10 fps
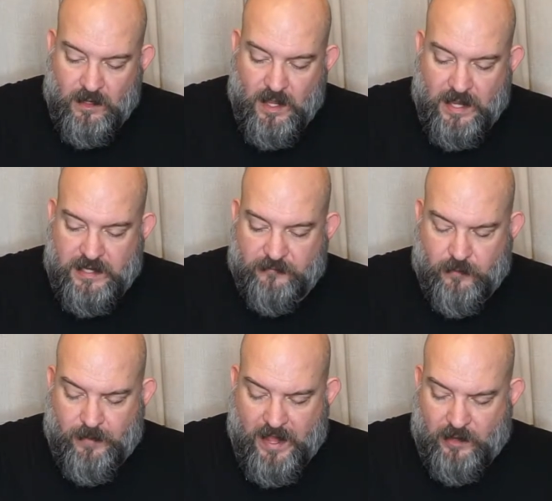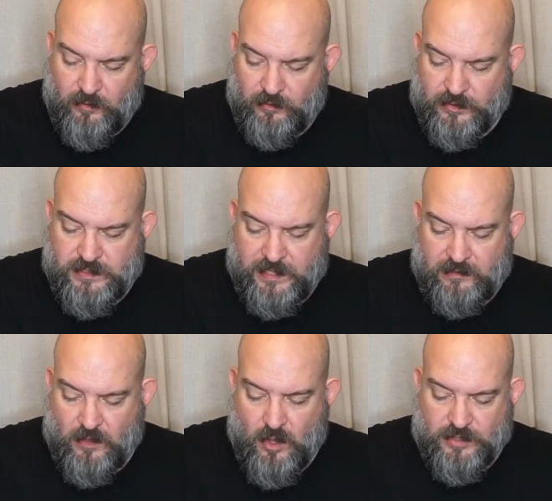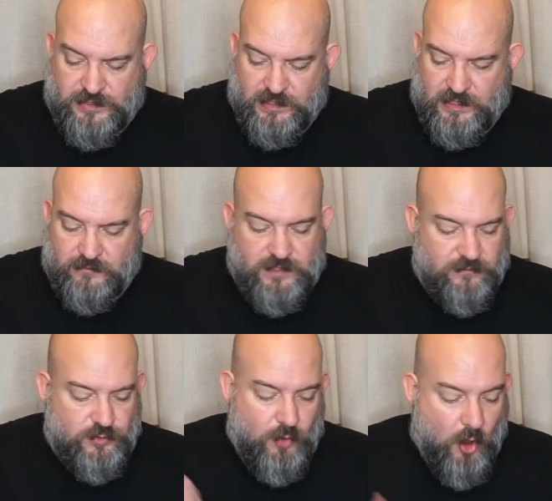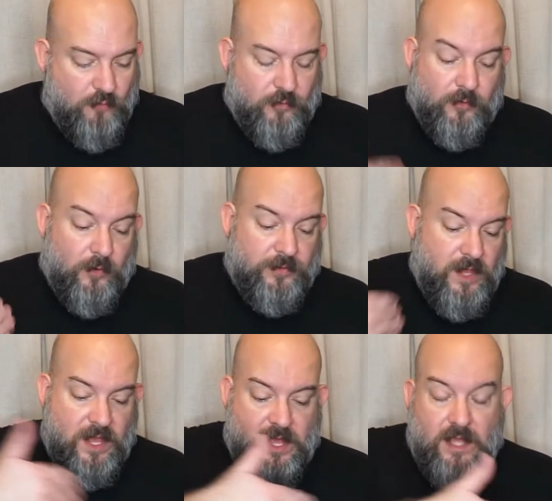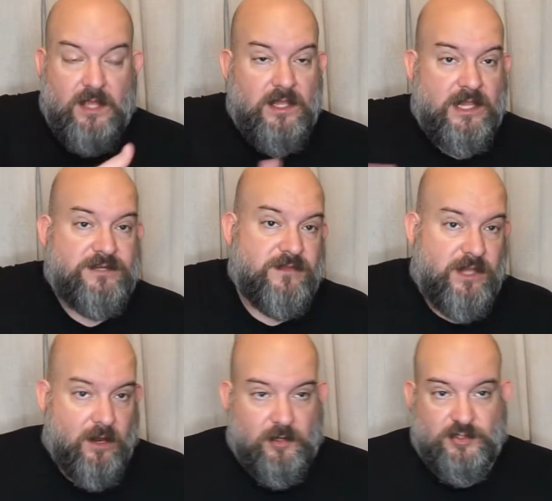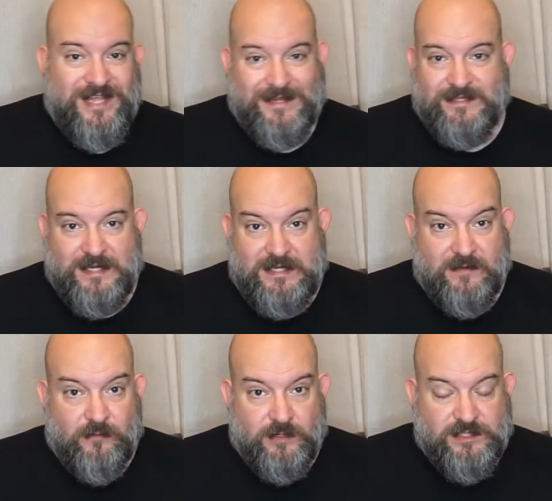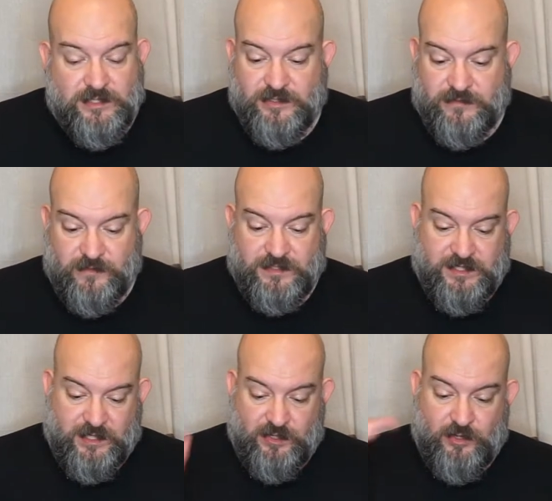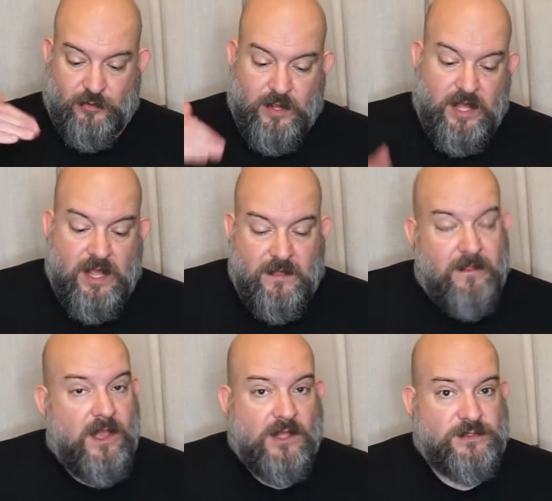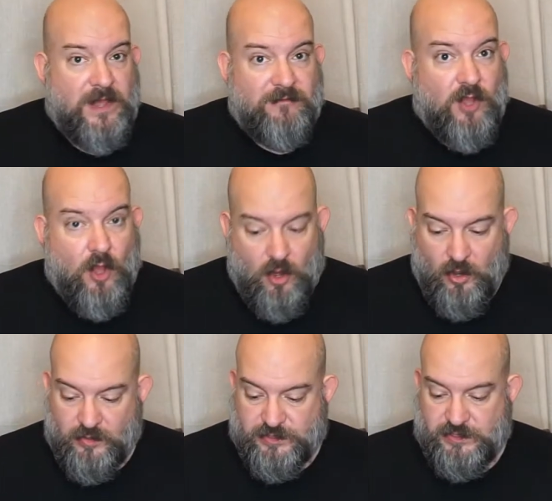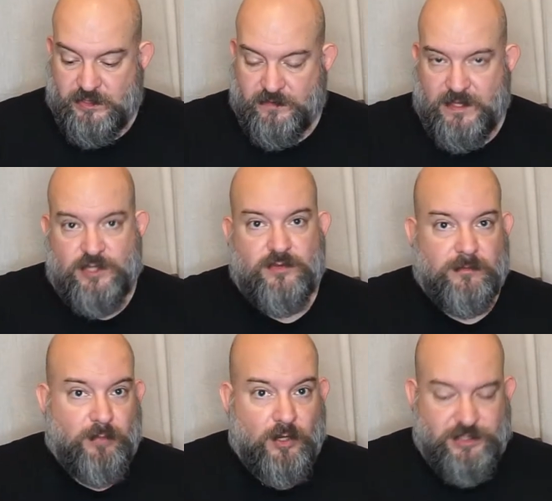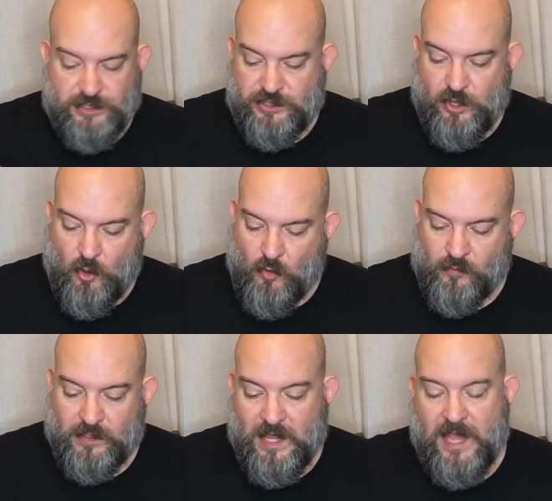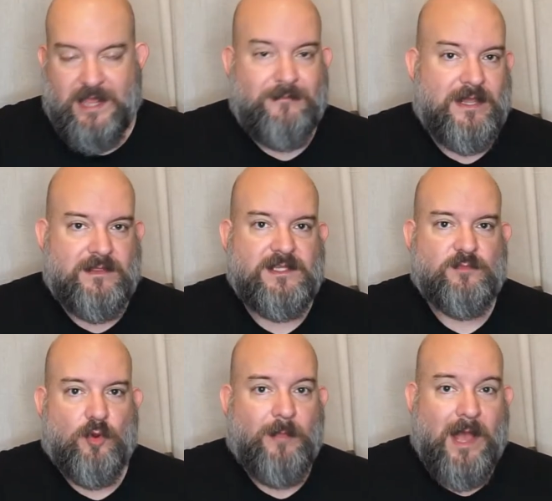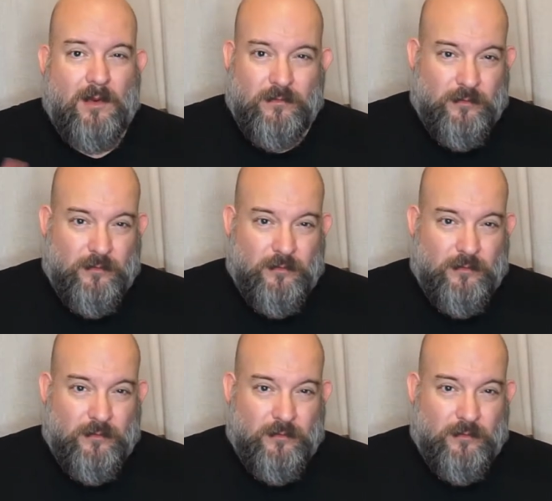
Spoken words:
A different pattern, looks like logs and leaves, gives you overgrowth. Each of the characters has a different series of things they can do. They also have cards that you can purchase to overlay and make these more powerful,